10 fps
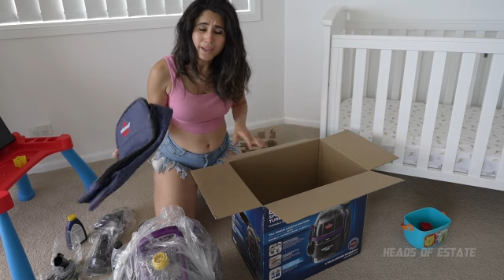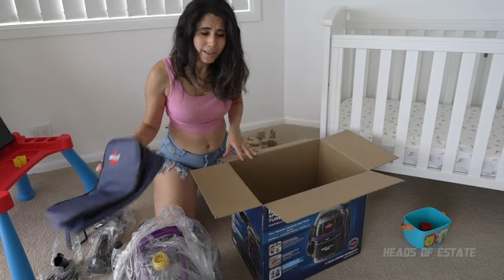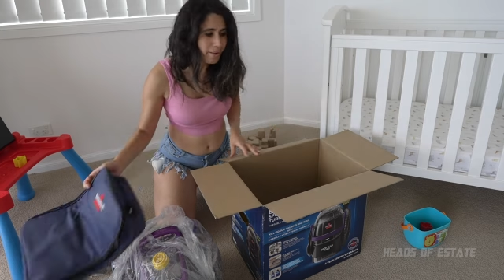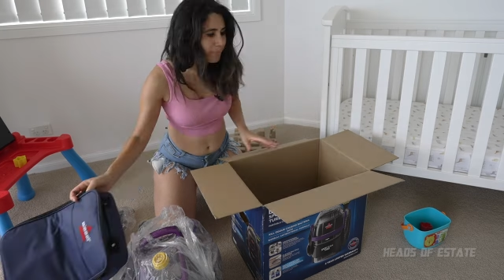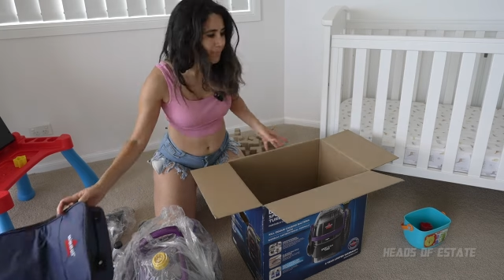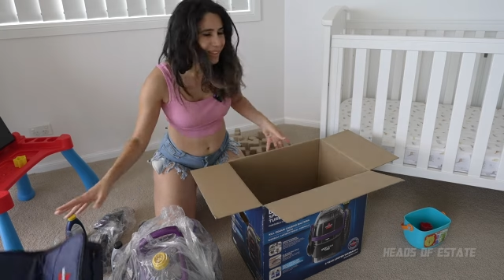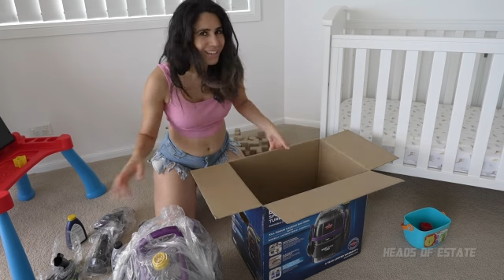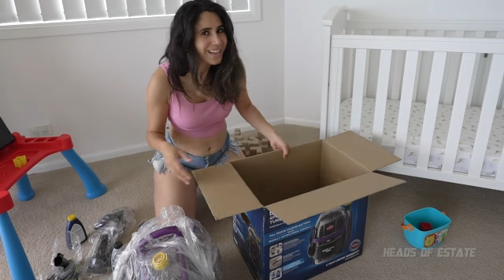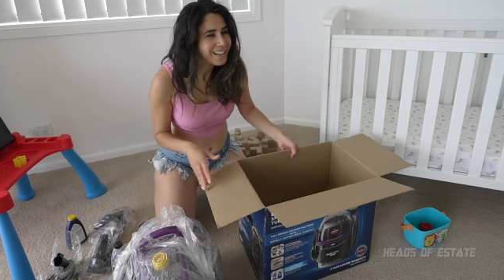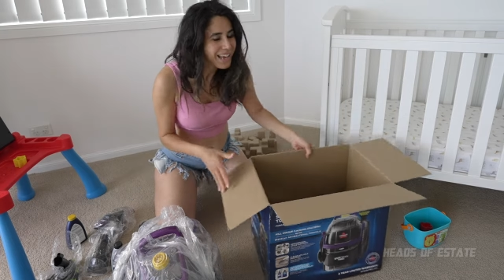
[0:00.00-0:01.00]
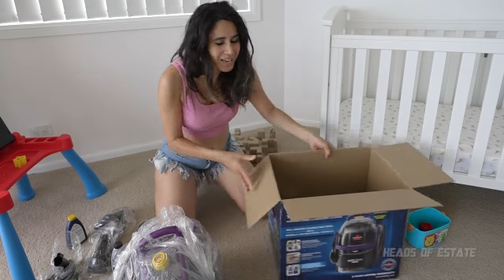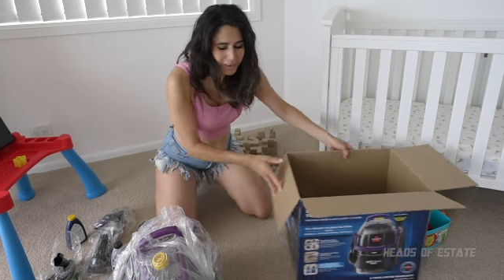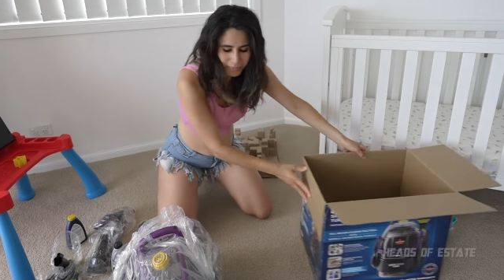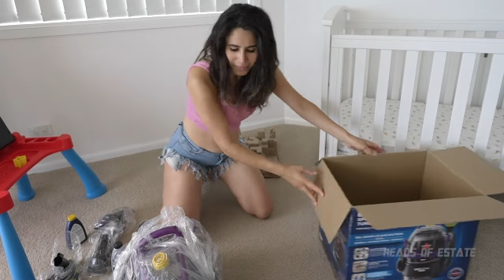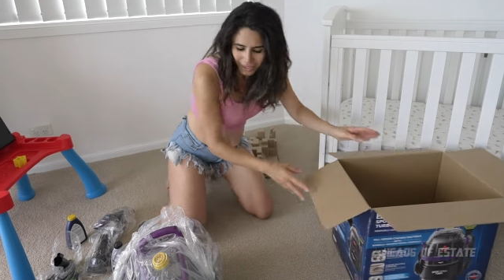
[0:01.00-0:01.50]
like that?
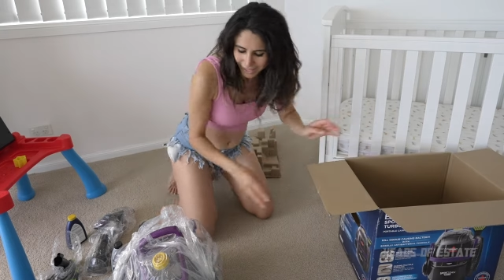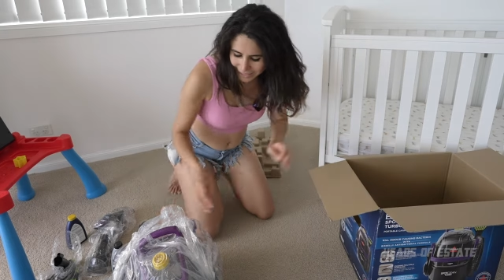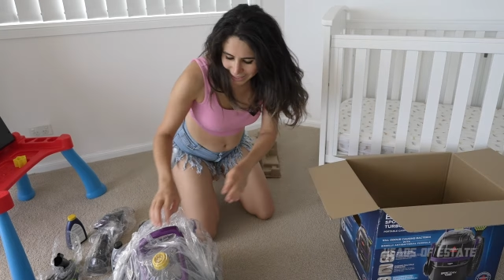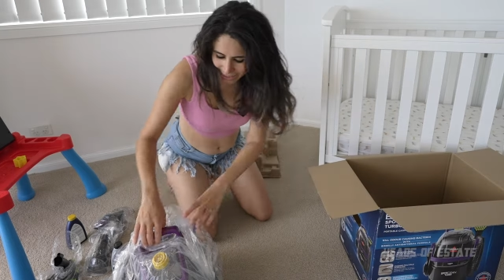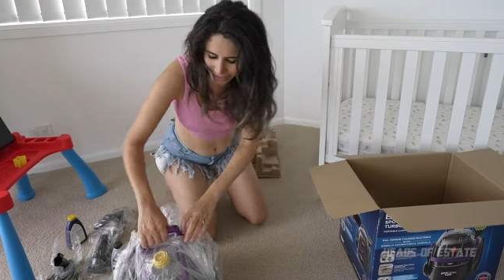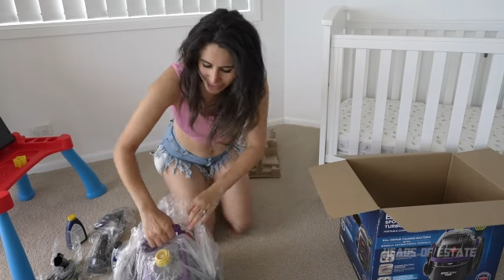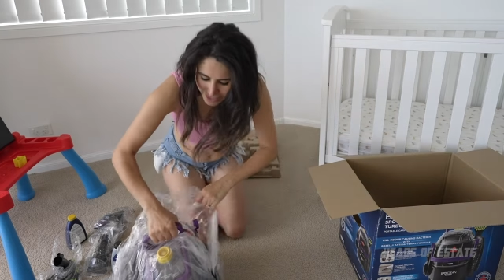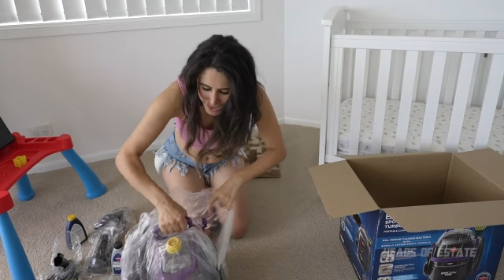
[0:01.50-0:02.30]
Anyway, let's take a look